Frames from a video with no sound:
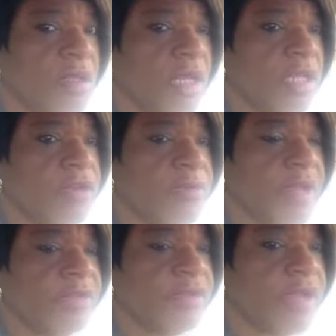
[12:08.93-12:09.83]
And
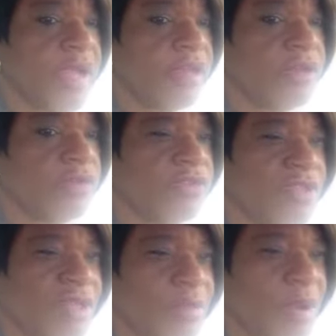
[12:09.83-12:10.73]
everybody's done got those, and
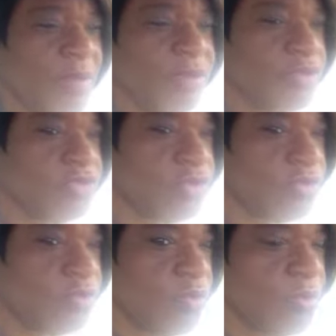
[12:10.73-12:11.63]
then they probably, the
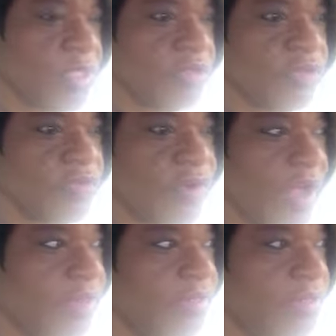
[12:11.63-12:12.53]
trucks won't be until
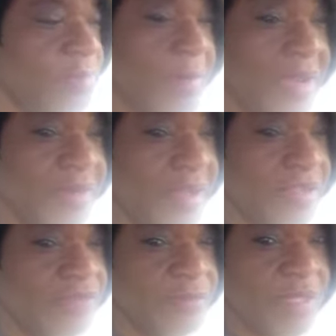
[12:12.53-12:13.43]
Friday, and then it might not
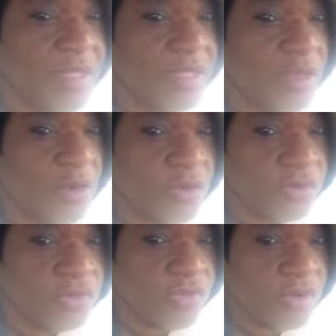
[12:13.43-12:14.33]
even be any on
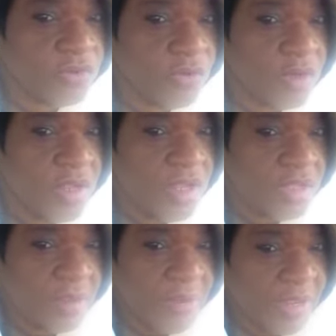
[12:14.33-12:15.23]
the trucks, or
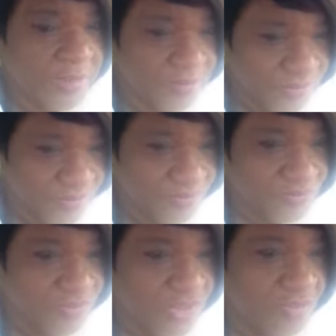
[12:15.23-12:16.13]
they might
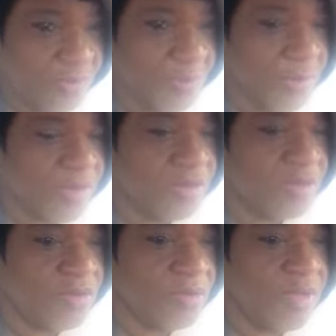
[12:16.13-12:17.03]
just be putting a
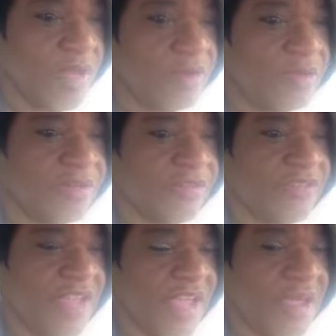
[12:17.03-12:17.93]
little bit out at a
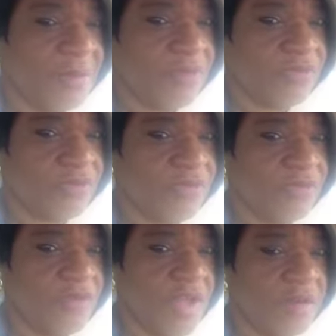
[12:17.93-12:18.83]
time of certain
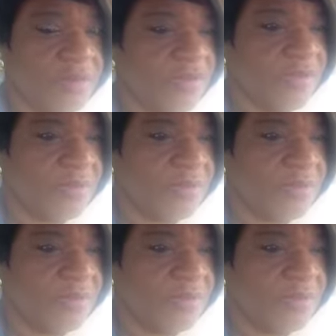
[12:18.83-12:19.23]
vitamins.